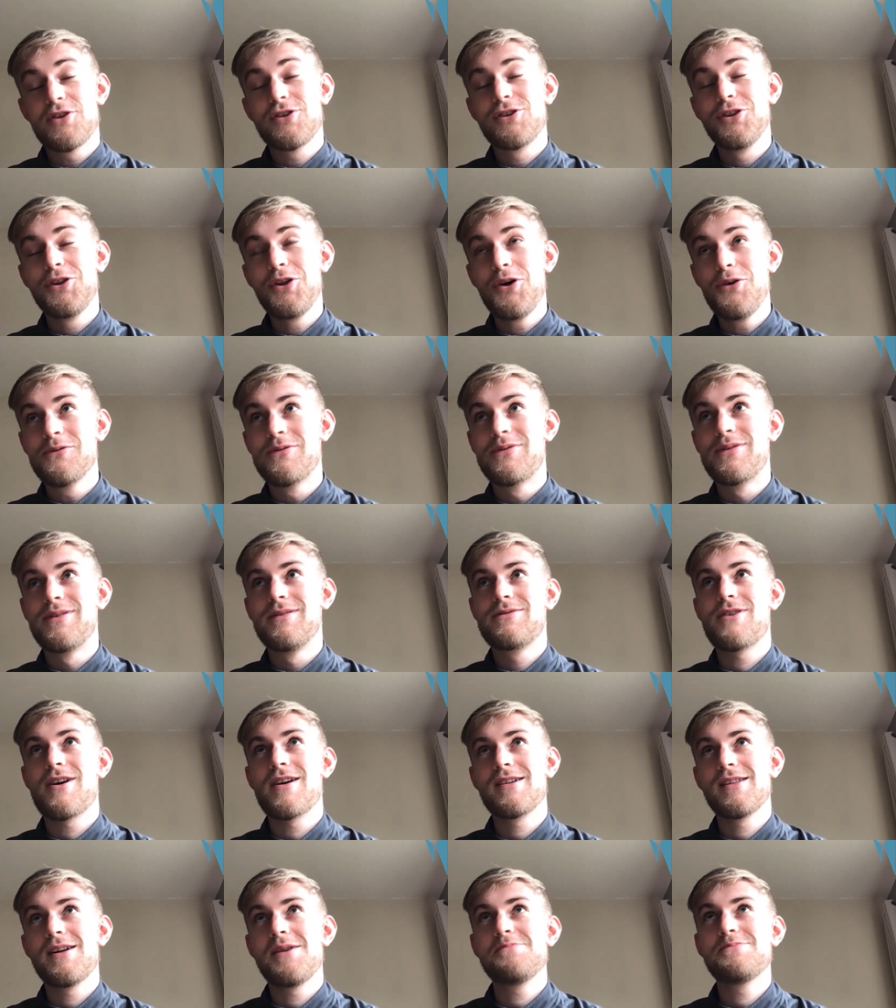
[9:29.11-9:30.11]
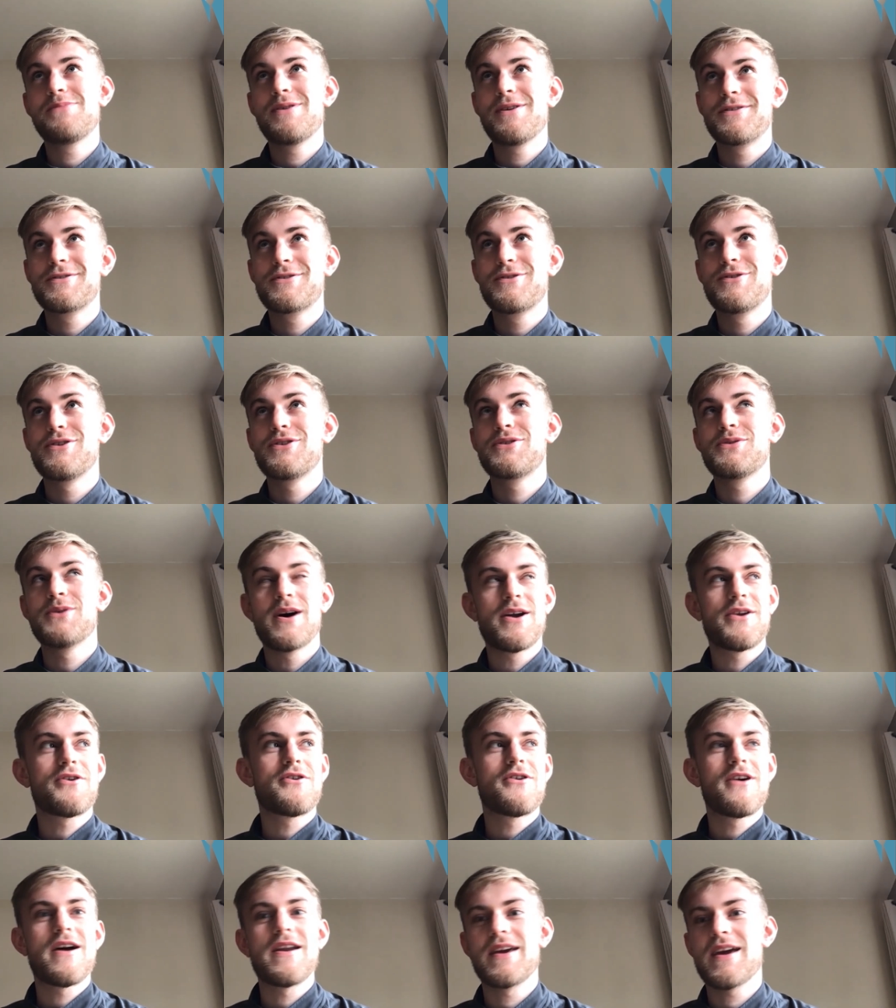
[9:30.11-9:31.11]
love Frank Lampard, Chris Wilder,
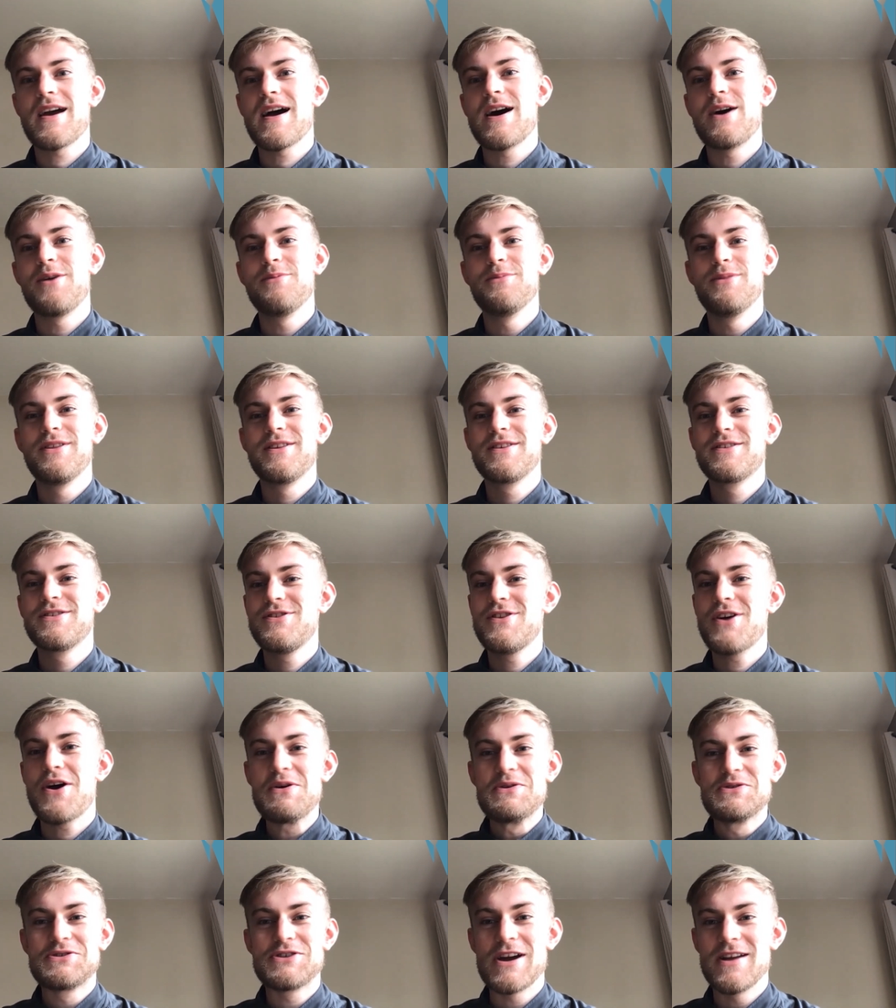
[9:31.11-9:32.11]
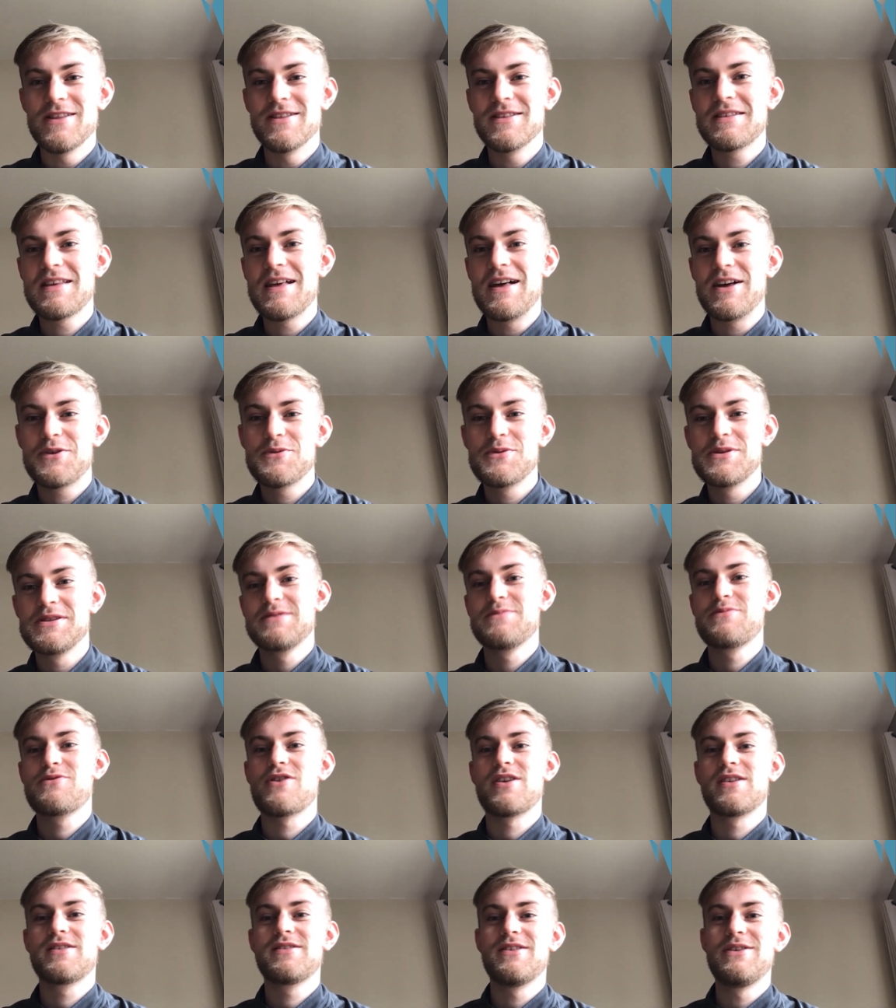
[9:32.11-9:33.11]
or Eddie Howe, but there's no chance they're coming to
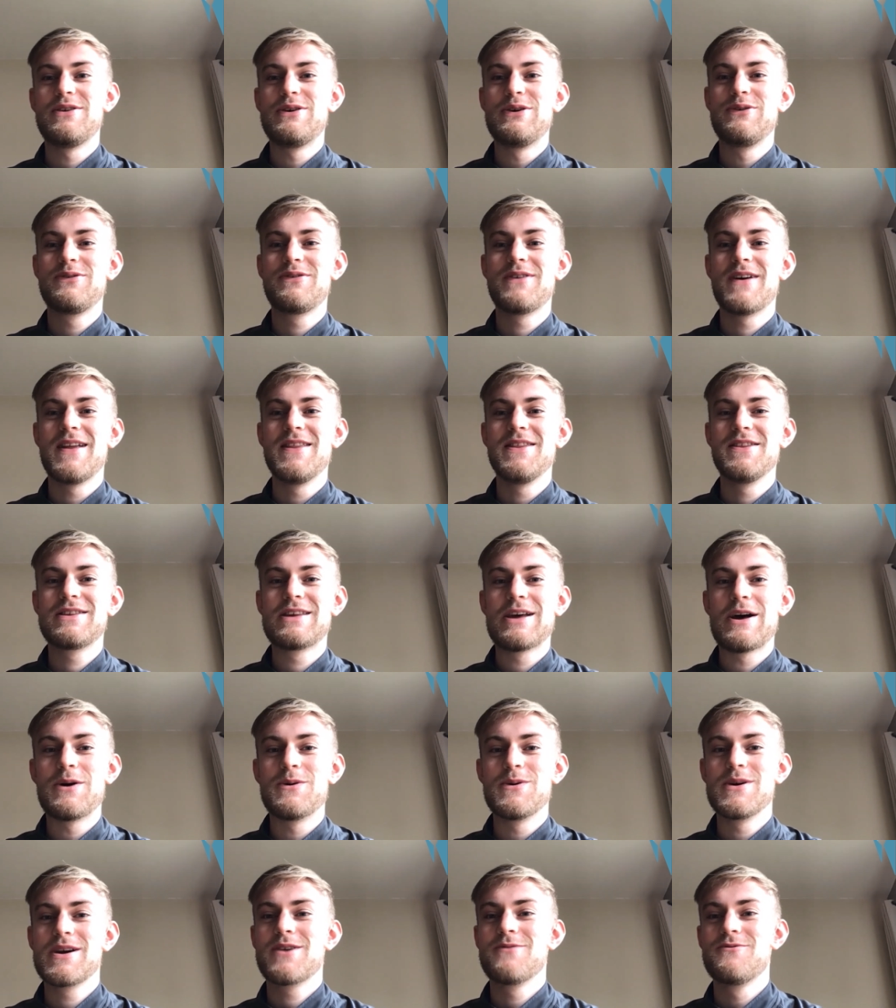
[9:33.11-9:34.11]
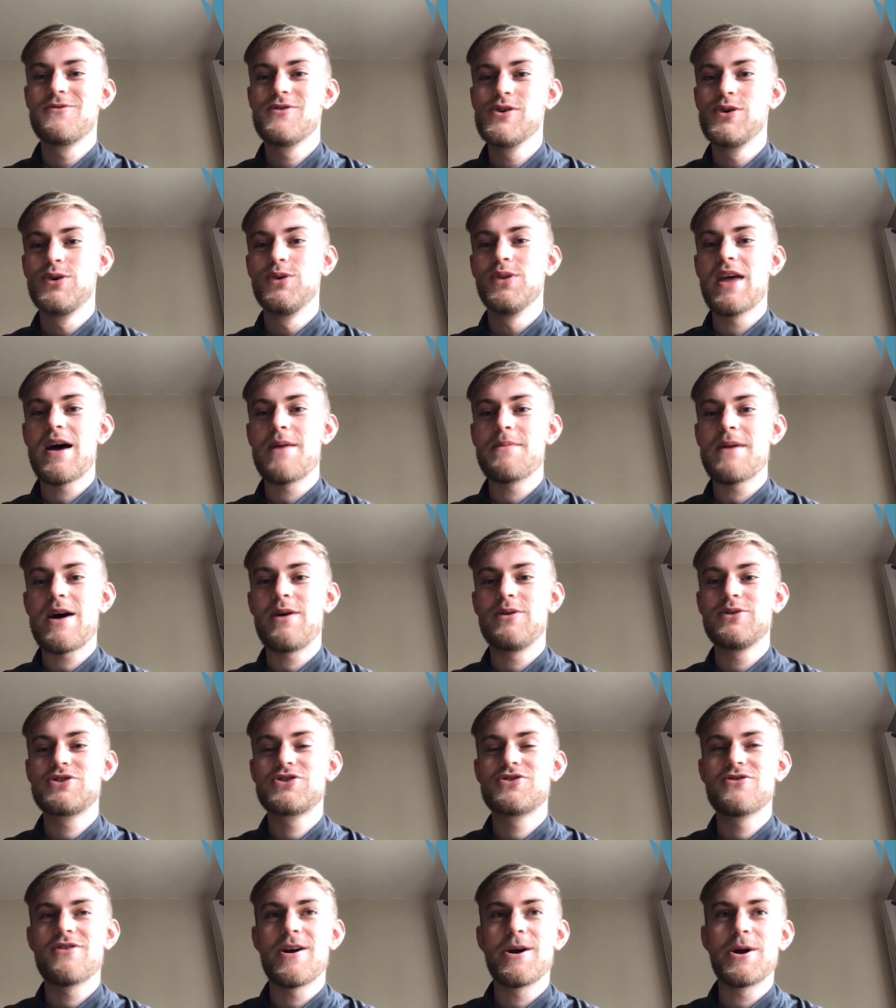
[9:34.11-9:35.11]
Preston North End, so we can rule them out
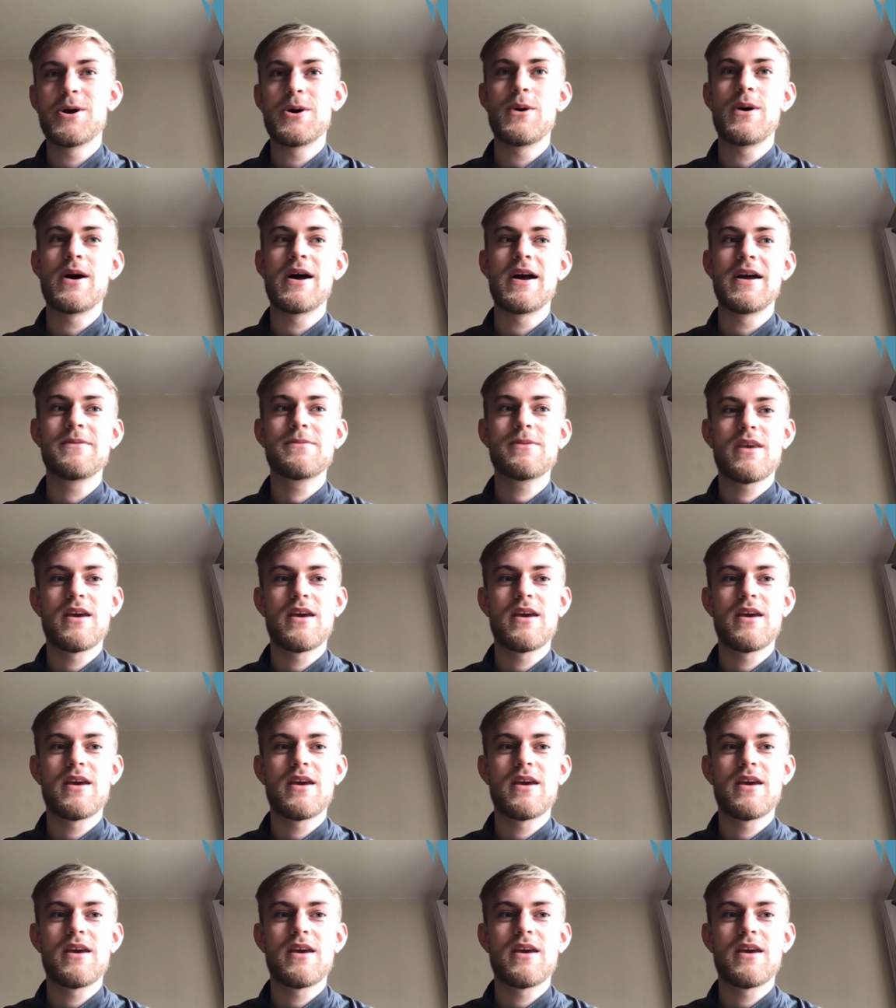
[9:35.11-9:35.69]
straight away.